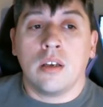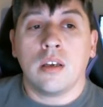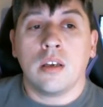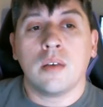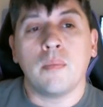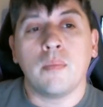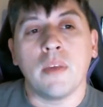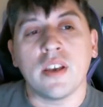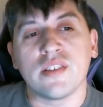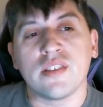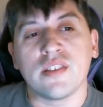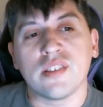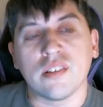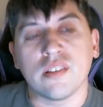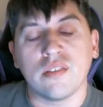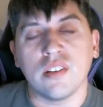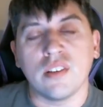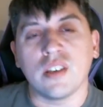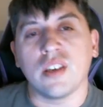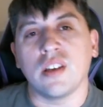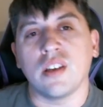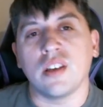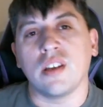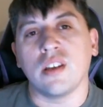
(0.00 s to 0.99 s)
basically
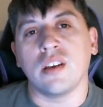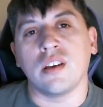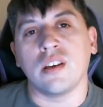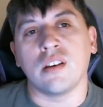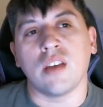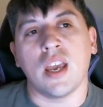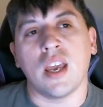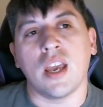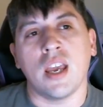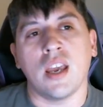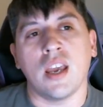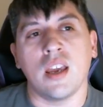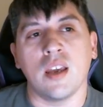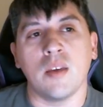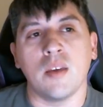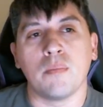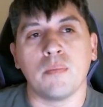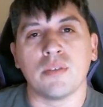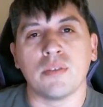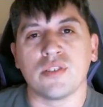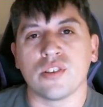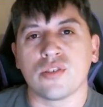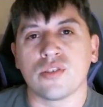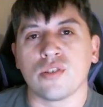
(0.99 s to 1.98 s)
getting a
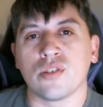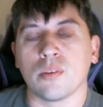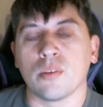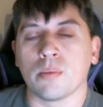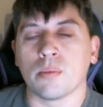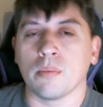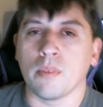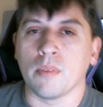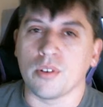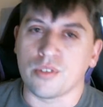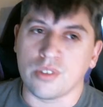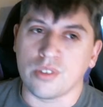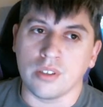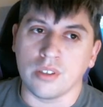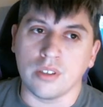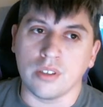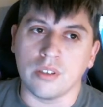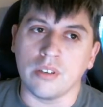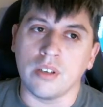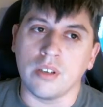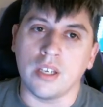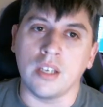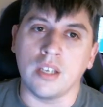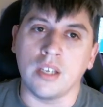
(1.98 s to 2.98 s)
positional
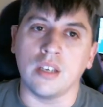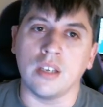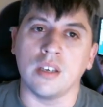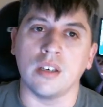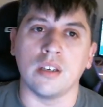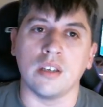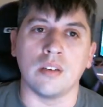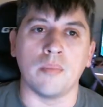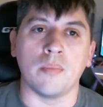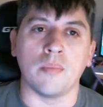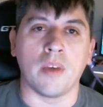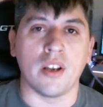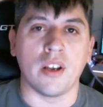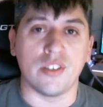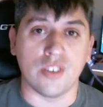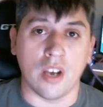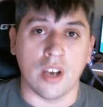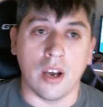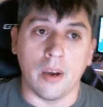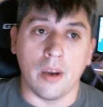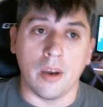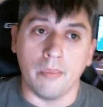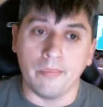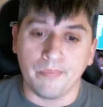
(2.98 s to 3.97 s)
promotion in my
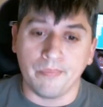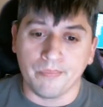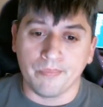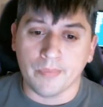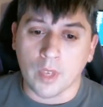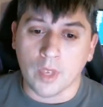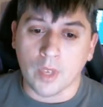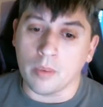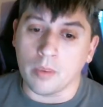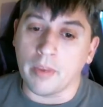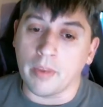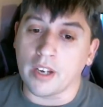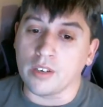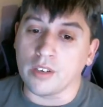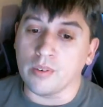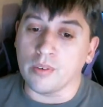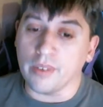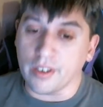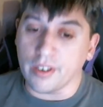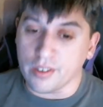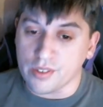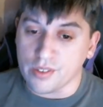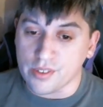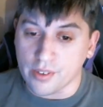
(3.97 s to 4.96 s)
job or my
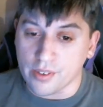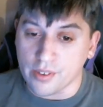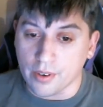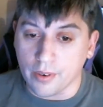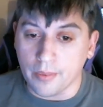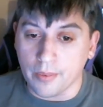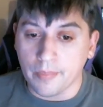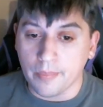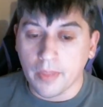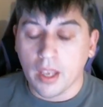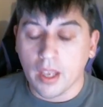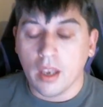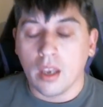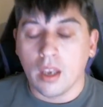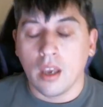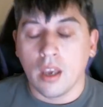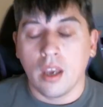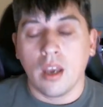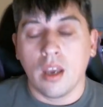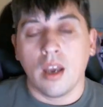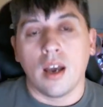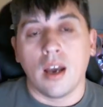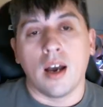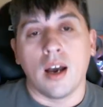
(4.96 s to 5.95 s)
career. So
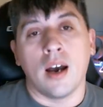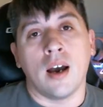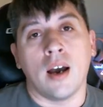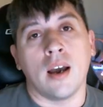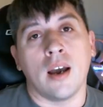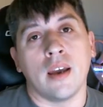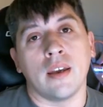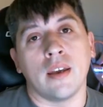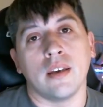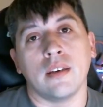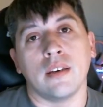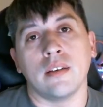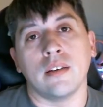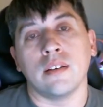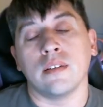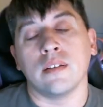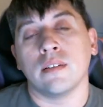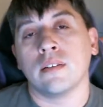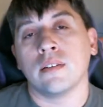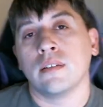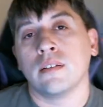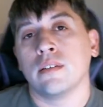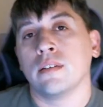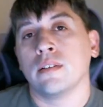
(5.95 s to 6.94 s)
I
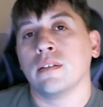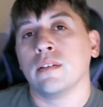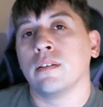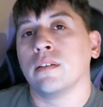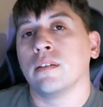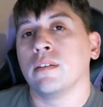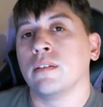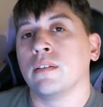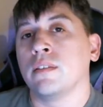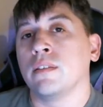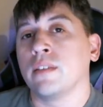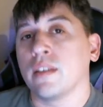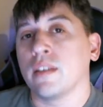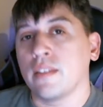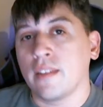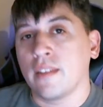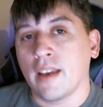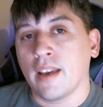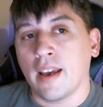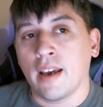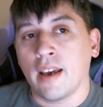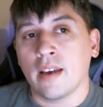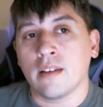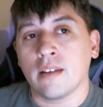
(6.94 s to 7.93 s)
did
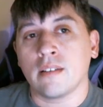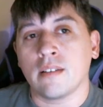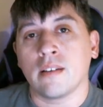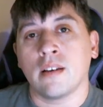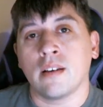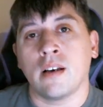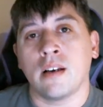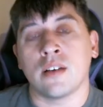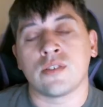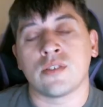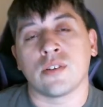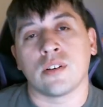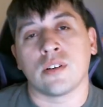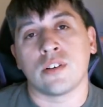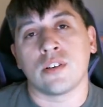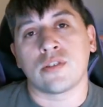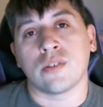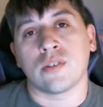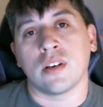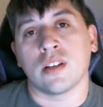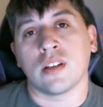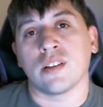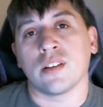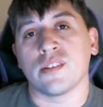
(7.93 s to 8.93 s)
that. I started
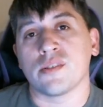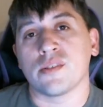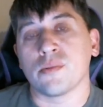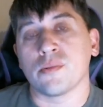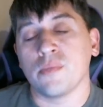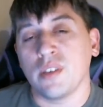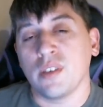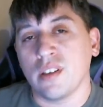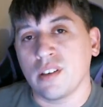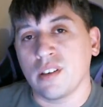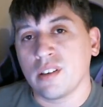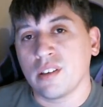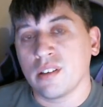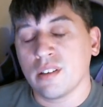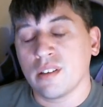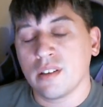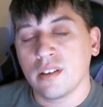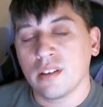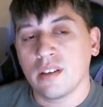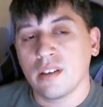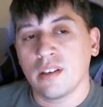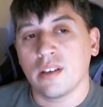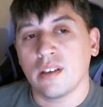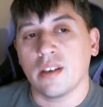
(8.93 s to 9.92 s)
training this week,
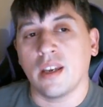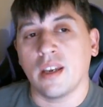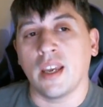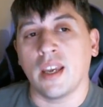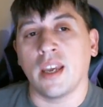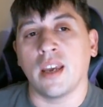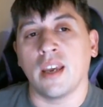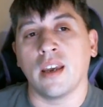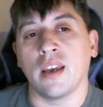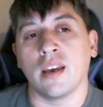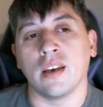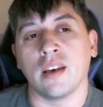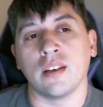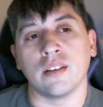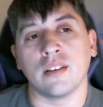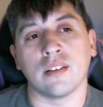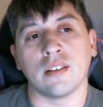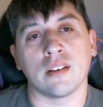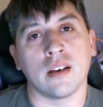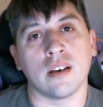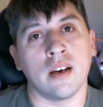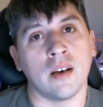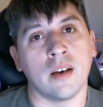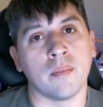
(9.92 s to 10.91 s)
and
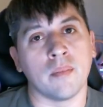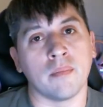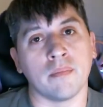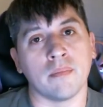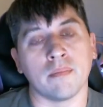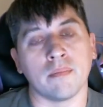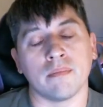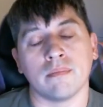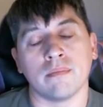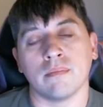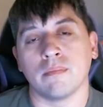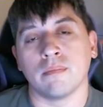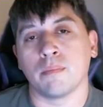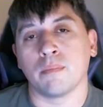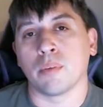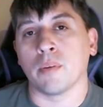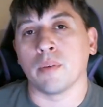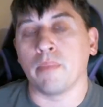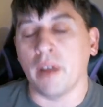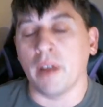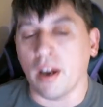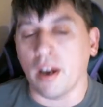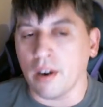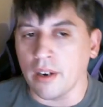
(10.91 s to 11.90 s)
I'm
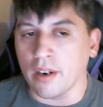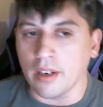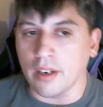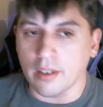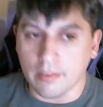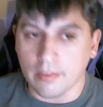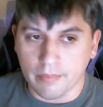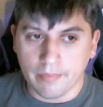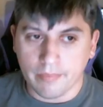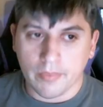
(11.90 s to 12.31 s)
preparing.